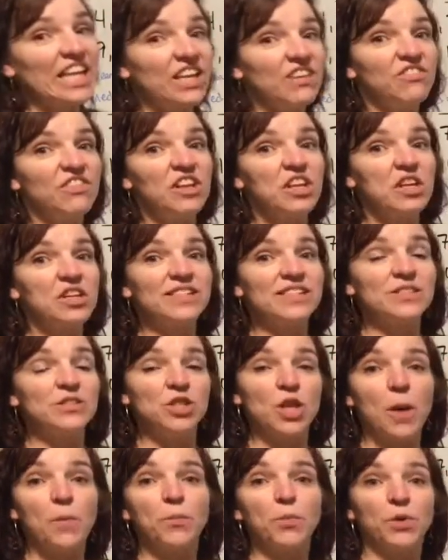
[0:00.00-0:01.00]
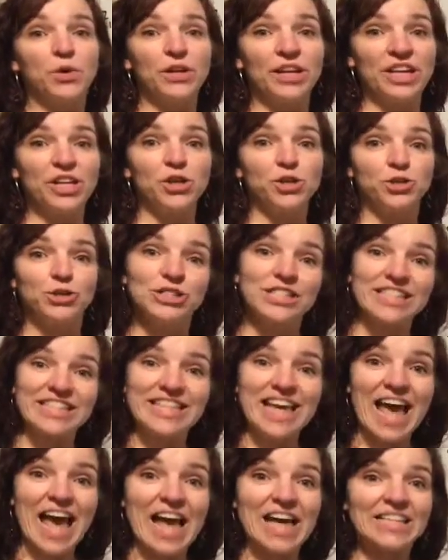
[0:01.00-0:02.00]
even number in your
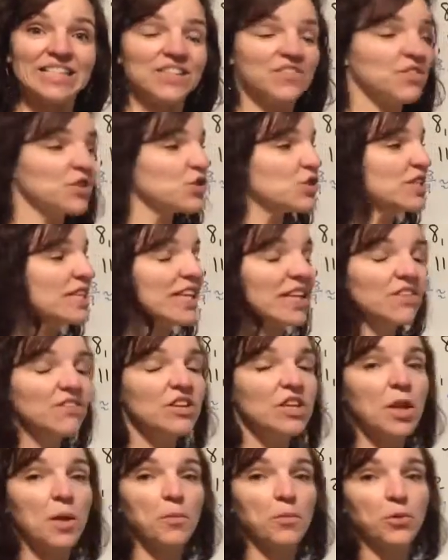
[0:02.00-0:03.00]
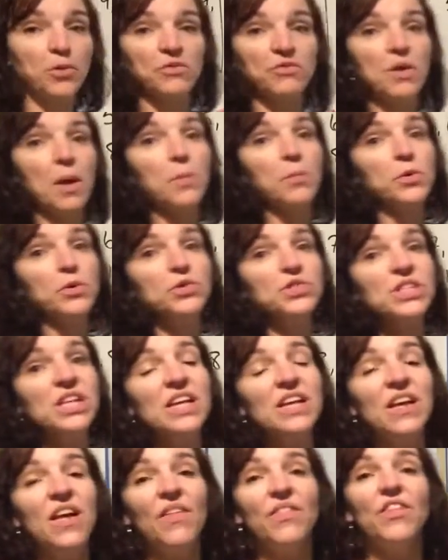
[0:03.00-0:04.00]
set, if there's an even number of numbers,
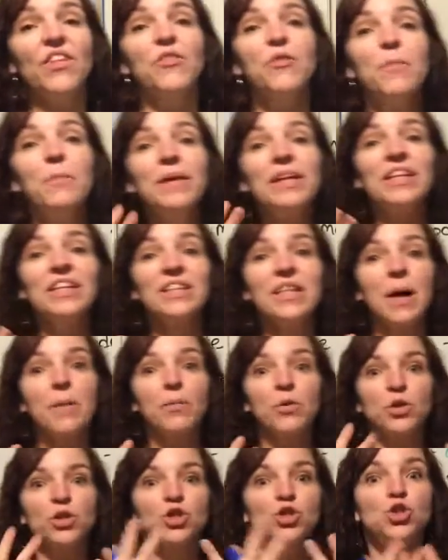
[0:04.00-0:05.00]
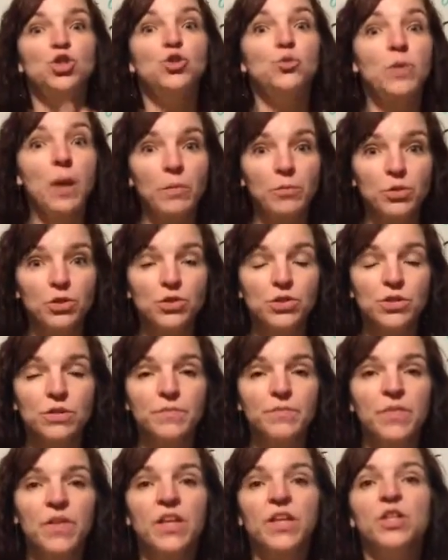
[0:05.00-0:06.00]
then the middle number is 2 numbers.
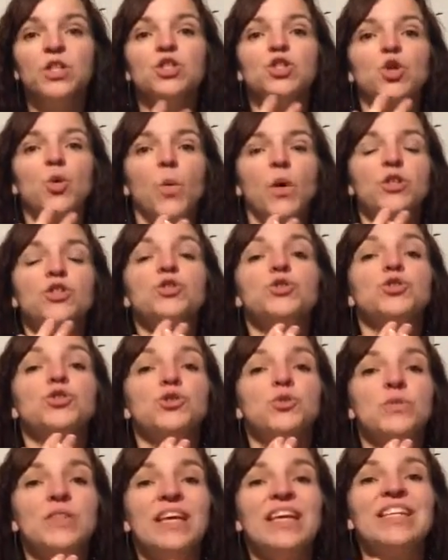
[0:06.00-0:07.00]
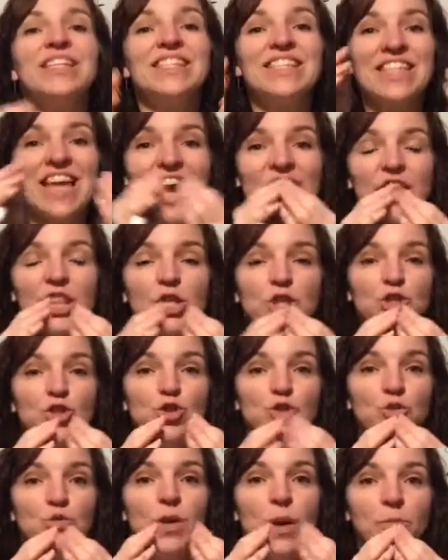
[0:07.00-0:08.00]
So what you'll do then is take the
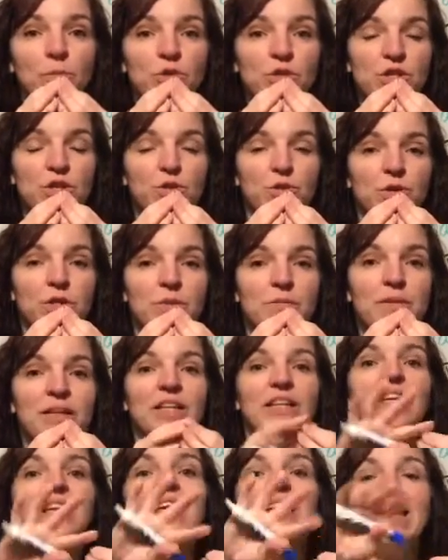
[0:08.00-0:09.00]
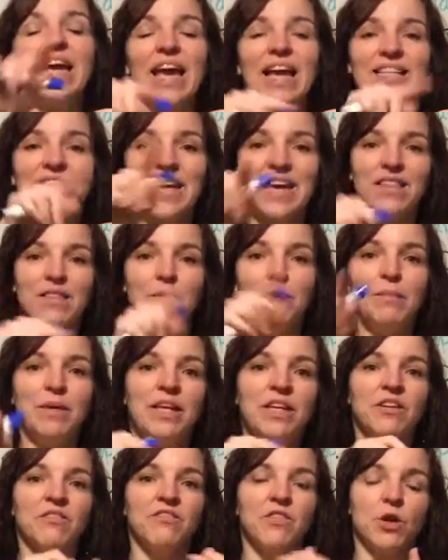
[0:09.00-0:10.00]
2 numbers that are in the middle and take the
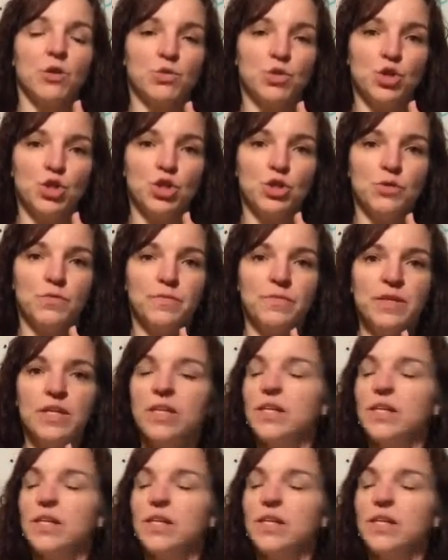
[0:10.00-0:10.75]
mean of those 2.